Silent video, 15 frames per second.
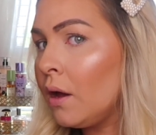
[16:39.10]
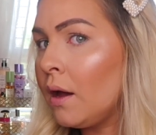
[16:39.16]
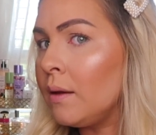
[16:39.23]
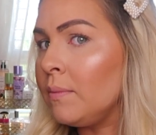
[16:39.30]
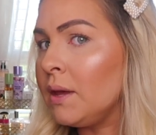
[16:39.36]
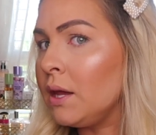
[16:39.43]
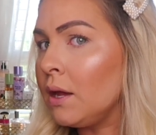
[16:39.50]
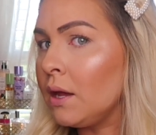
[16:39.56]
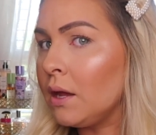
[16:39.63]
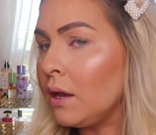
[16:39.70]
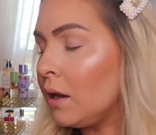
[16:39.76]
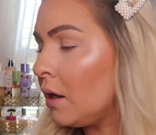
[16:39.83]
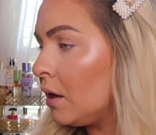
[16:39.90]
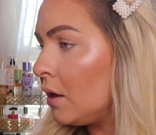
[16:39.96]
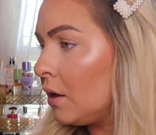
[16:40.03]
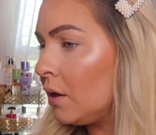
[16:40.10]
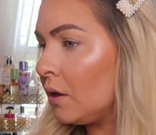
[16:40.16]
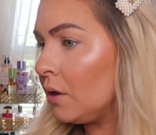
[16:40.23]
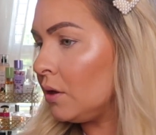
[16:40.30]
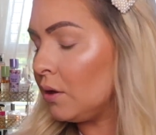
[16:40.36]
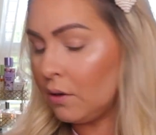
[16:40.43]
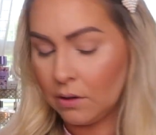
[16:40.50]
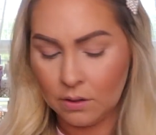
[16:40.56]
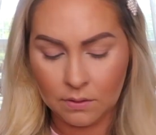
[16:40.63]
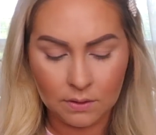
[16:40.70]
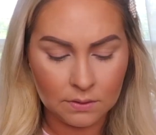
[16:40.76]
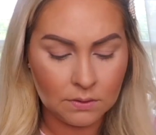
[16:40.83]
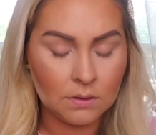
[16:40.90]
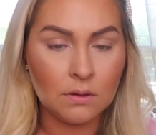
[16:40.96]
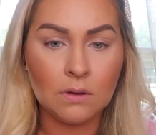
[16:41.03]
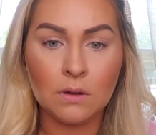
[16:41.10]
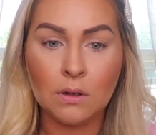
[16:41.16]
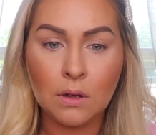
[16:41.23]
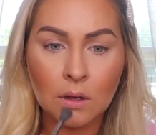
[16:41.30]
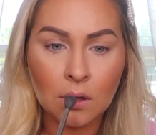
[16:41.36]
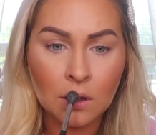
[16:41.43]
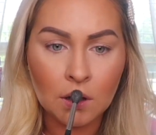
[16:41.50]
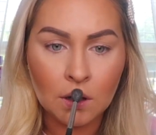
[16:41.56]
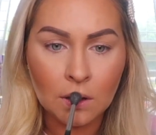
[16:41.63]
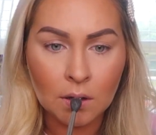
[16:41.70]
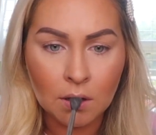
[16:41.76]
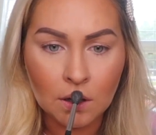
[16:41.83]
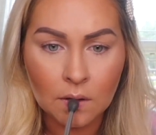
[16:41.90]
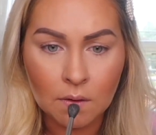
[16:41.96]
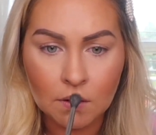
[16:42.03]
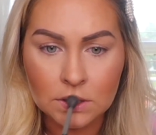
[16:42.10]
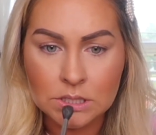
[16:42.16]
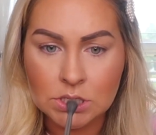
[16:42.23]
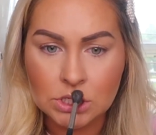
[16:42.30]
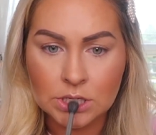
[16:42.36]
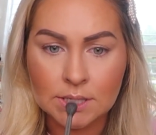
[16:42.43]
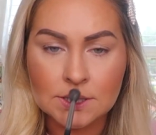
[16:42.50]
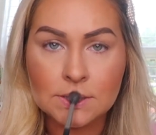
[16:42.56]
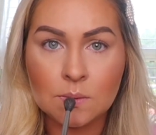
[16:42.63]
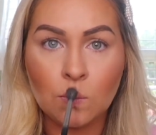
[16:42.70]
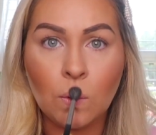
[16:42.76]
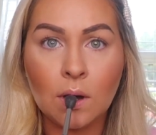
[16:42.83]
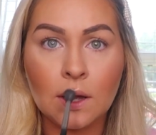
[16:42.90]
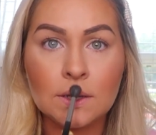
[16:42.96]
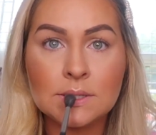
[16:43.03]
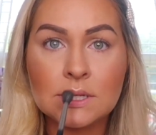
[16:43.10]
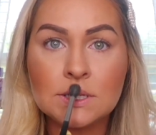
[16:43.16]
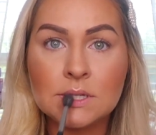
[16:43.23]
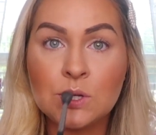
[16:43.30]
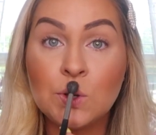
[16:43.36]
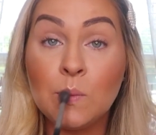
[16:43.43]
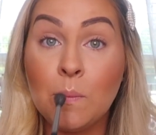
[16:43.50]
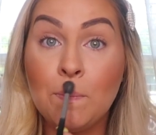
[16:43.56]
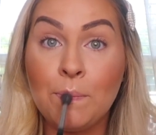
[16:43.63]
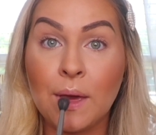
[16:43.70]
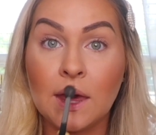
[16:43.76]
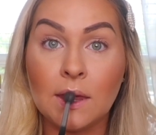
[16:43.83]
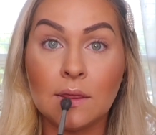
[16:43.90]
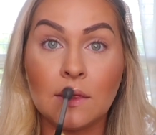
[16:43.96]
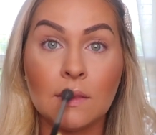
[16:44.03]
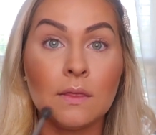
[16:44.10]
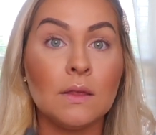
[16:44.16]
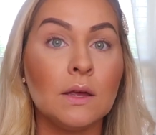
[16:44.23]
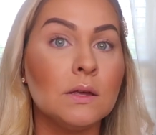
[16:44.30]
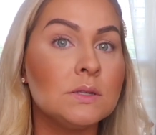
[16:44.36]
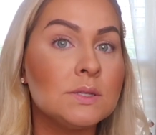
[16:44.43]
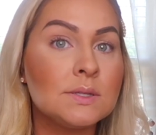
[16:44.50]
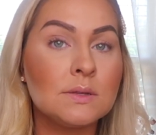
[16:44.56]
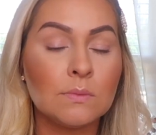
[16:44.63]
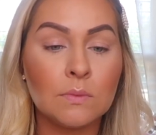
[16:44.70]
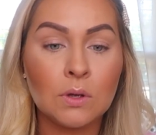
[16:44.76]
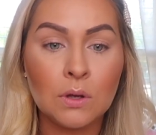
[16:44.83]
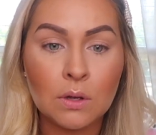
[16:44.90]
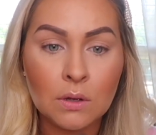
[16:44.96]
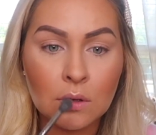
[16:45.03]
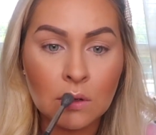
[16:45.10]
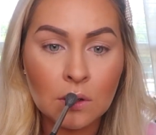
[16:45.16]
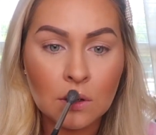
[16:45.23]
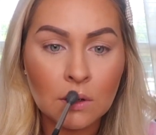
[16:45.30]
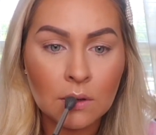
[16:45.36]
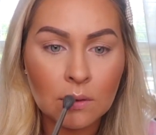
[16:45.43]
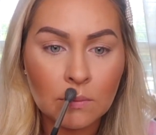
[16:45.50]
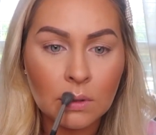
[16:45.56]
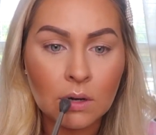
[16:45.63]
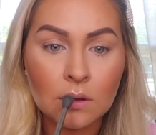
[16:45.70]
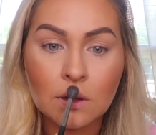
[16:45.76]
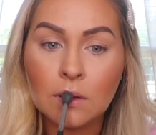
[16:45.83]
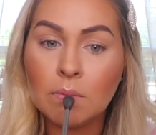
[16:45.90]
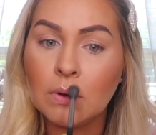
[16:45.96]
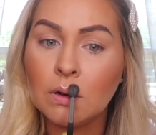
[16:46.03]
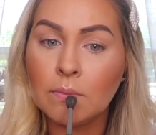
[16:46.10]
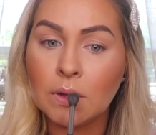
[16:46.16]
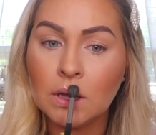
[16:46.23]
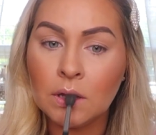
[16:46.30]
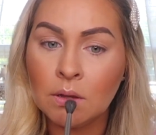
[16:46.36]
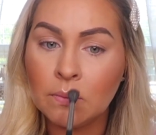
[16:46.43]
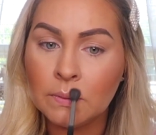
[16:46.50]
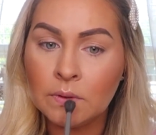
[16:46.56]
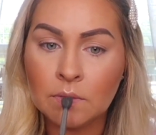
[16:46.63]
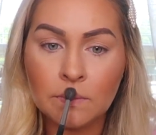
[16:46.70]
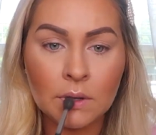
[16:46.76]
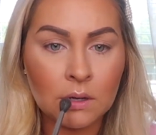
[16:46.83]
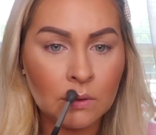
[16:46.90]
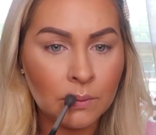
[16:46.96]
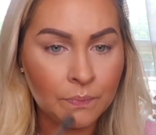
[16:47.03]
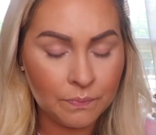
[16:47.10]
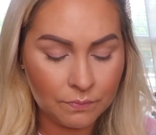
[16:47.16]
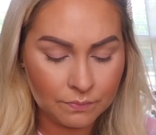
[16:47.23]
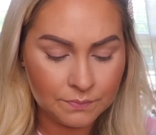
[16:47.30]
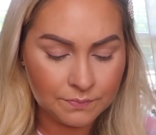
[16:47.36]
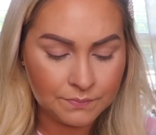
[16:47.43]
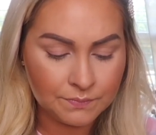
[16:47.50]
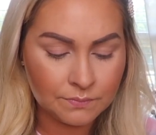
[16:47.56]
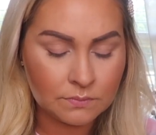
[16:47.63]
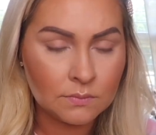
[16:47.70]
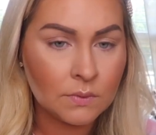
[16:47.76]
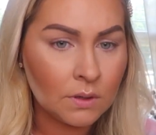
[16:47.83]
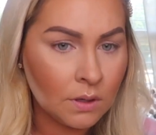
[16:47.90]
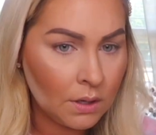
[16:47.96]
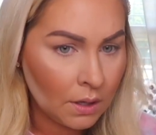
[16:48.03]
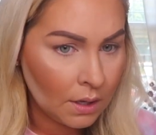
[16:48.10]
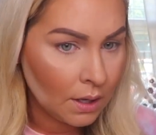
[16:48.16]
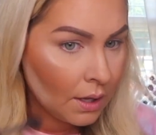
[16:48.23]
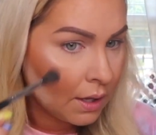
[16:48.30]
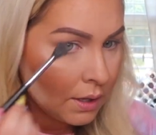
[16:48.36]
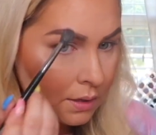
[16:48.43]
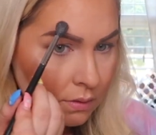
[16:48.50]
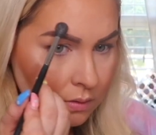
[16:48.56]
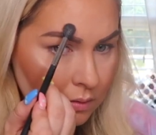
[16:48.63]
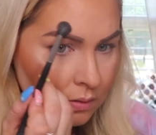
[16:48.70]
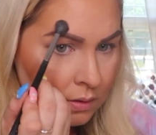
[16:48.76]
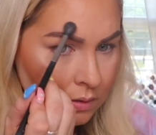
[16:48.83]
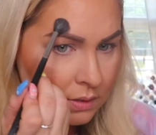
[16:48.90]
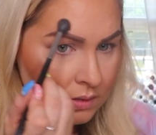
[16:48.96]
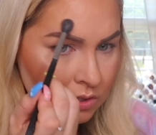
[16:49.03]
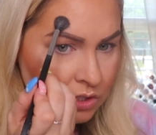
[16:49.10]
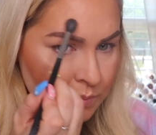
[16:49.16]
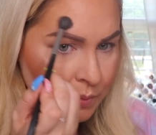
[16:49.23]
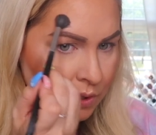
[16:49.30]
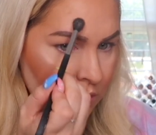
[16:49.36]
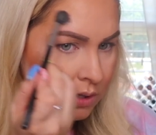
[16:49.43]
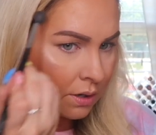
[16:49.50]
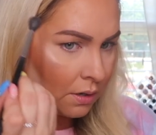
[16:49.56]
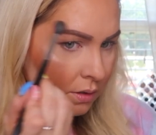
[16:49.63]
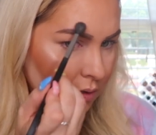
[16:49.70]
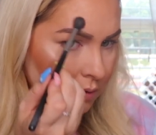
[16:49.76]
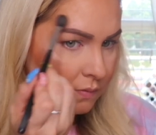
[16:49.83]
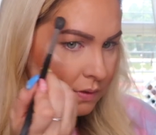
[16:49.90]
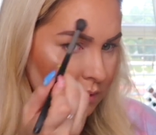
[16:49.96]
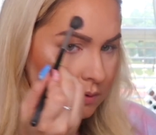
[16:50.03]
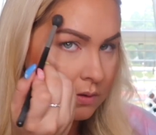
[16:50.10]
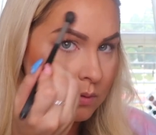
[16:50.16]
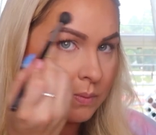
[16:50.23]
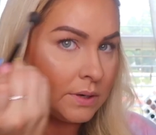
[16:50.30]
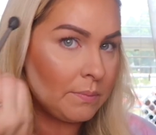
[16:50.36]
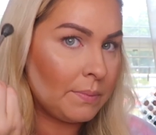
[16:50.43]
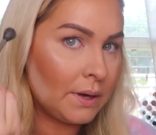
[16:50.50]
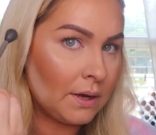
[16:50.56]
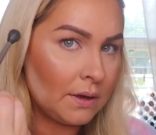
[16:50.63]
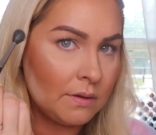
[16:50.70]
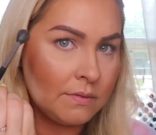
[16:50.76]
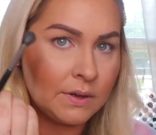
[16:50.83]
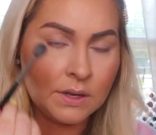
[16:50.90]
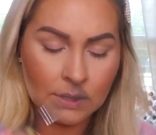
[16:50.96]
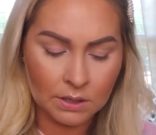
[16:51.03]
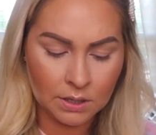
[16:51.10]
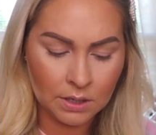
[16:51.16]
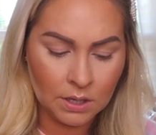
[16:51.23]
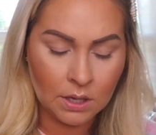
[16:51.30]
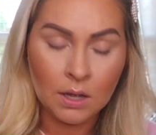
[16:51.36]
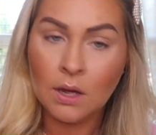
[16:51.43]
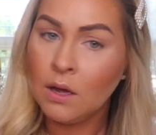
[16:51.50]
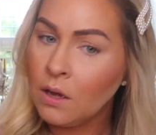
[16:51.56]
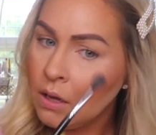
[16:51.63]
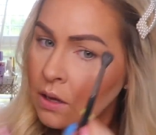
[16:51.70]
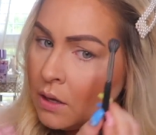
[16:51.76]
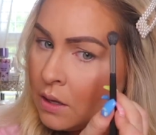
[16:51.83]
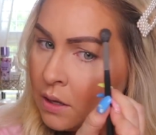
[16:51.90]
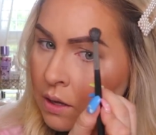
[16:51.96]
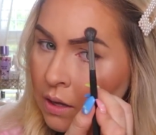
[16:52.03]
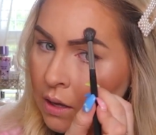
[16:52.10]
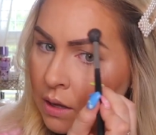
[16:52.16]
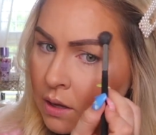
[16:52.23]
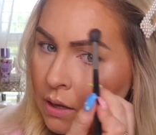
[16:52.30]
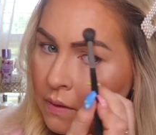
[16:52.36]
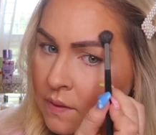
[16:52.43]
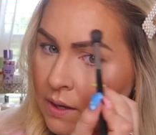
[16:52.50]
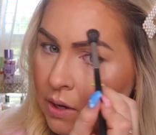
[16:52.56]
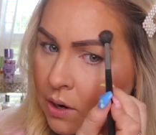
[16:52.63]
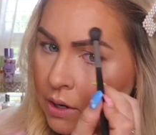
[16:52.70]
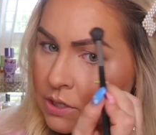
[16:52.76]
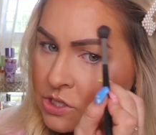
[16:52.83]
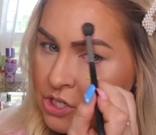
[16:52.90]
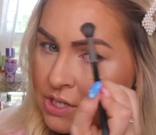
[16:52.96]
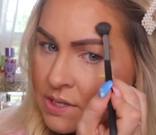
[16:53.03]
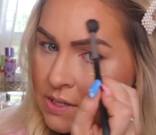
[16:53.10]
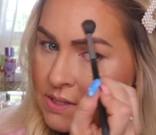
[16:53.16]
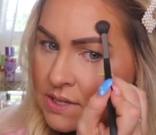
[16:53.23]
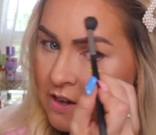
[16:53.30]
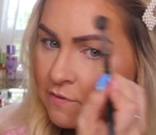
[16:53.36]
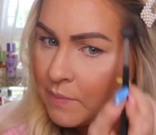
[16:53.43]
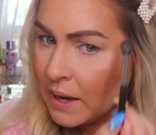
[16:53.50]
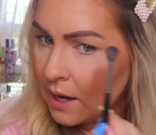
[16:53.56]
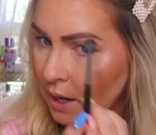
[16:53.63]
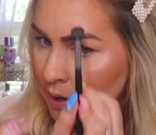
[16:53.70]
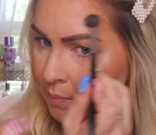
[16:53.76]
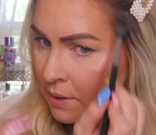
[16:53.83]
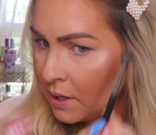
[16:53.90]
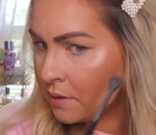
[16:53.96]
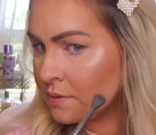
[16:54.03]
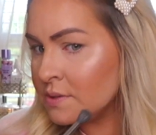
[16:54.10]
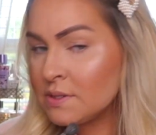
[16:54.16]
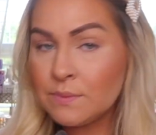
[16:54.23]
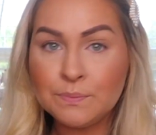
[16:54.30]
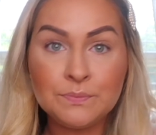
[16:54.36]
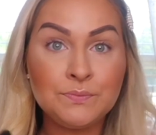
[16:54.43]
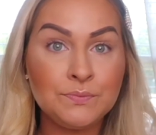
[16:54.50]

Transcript: I mean, y'all, I just want to bathe in this. Put a little bit on my Cupid's bow. Hell, let's just put it all over, a little bit above the arches of my eyebrows.